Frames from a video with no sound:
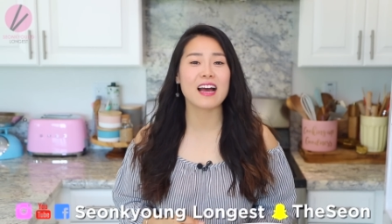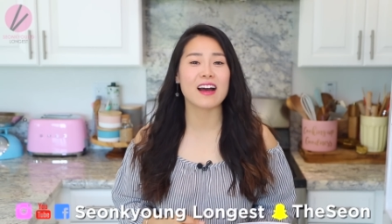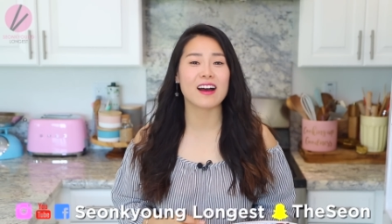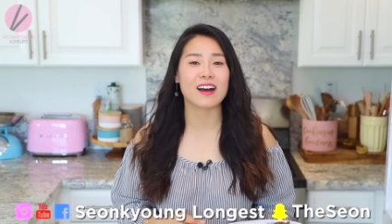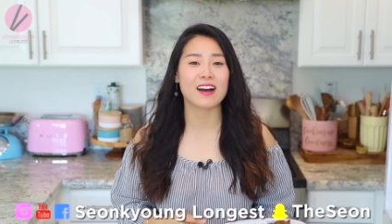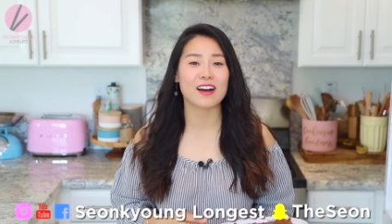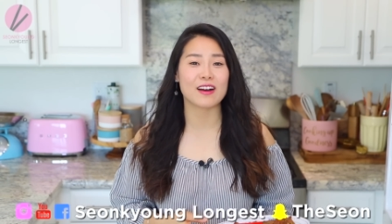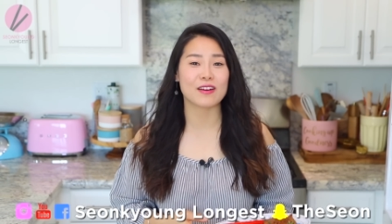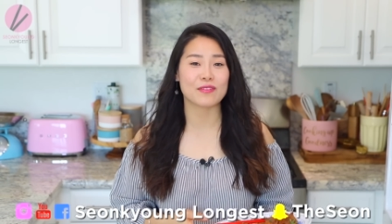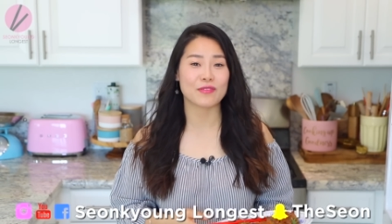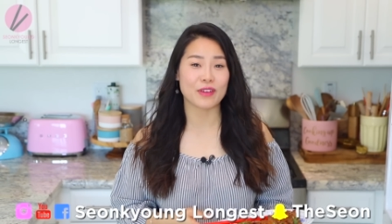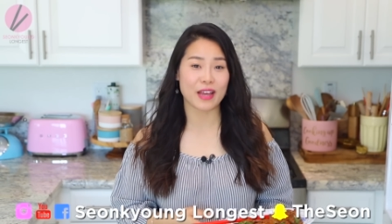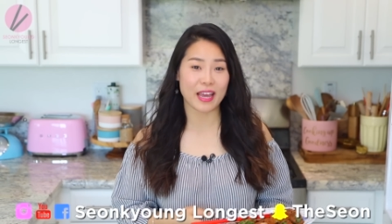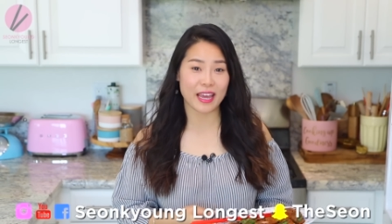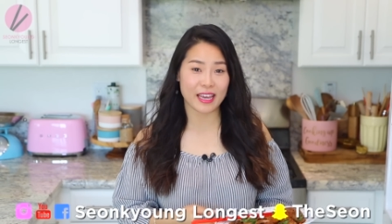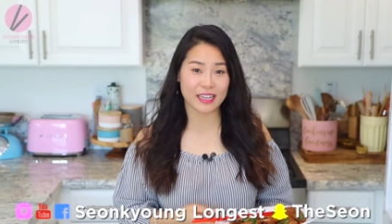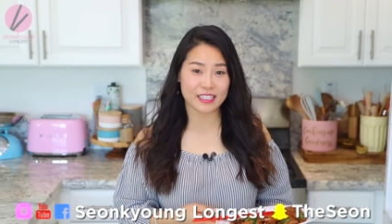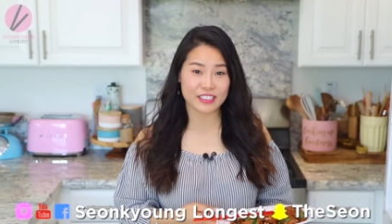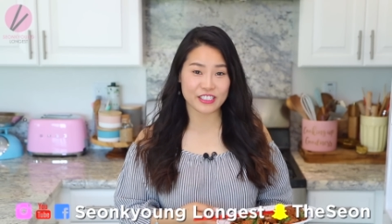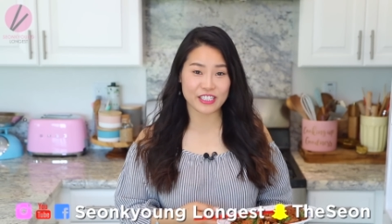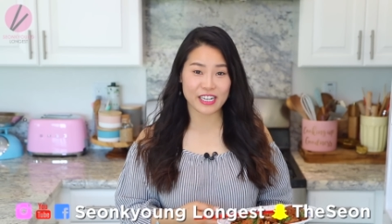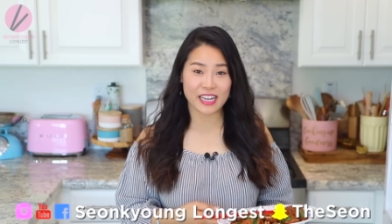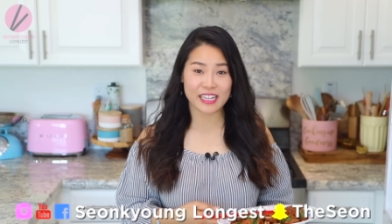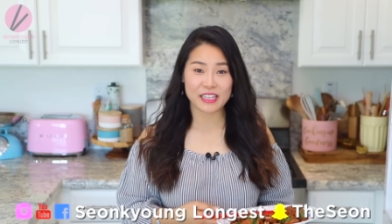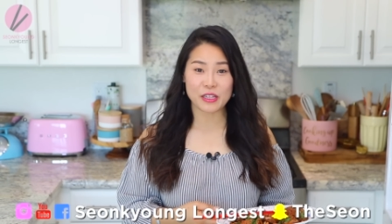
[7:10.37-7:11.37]
of
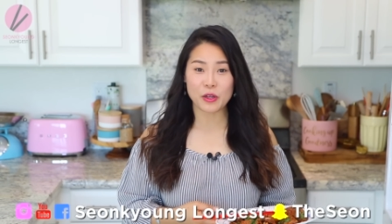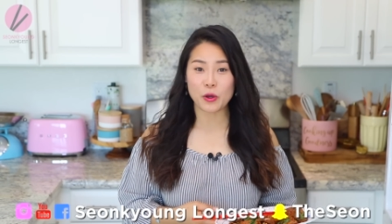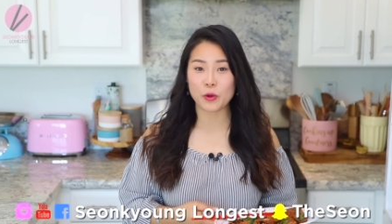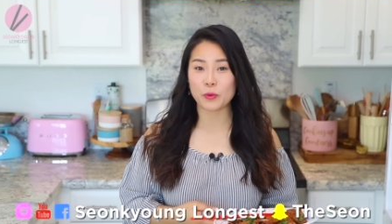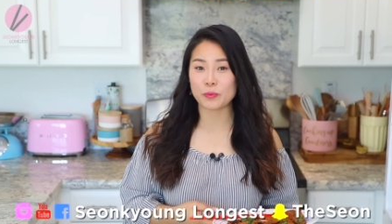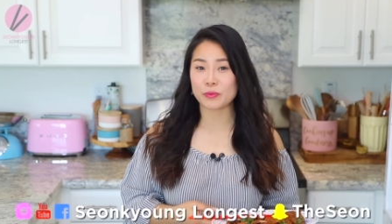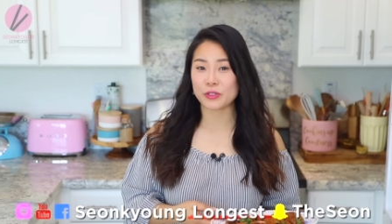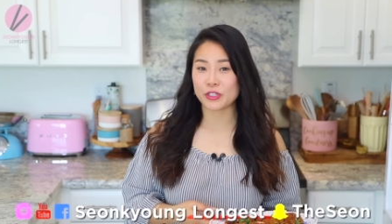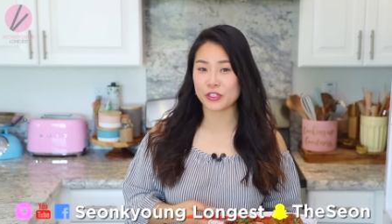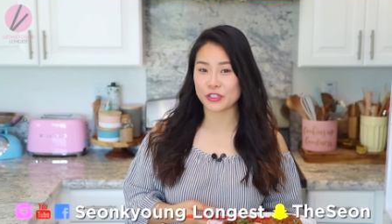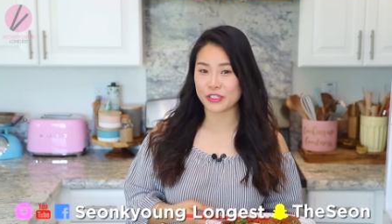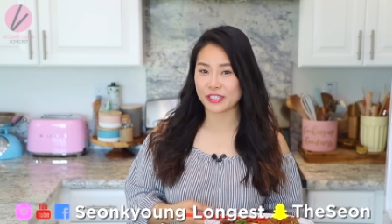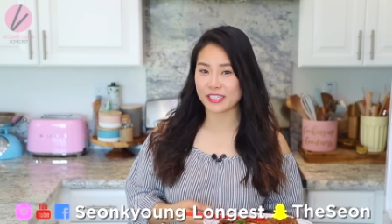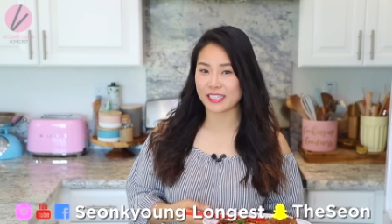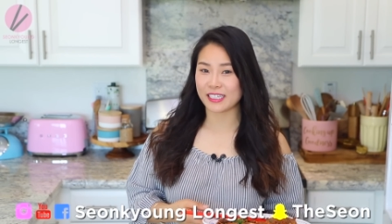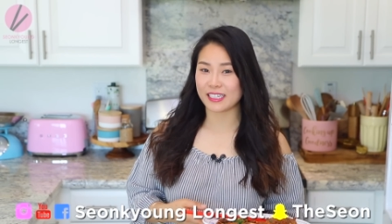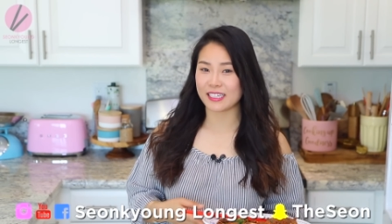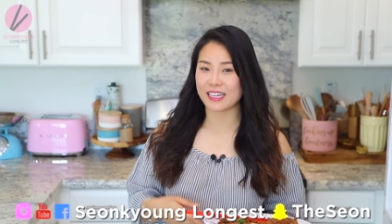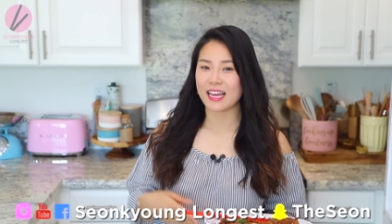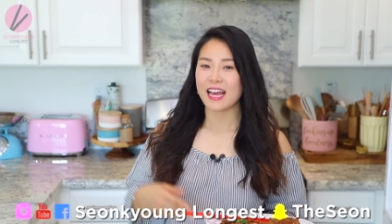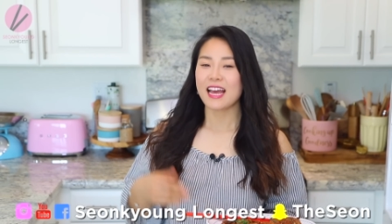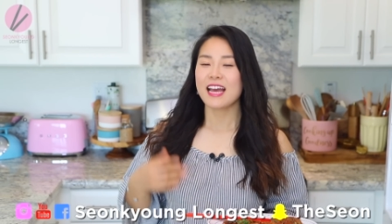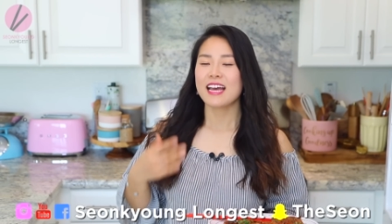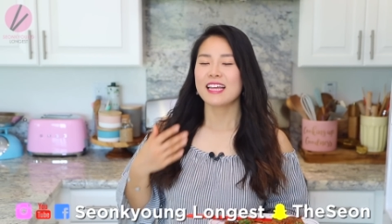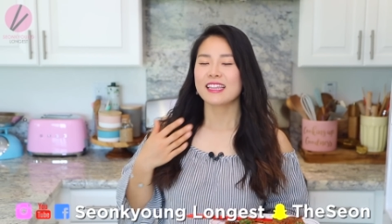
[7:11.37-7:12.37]
Asian home cooking.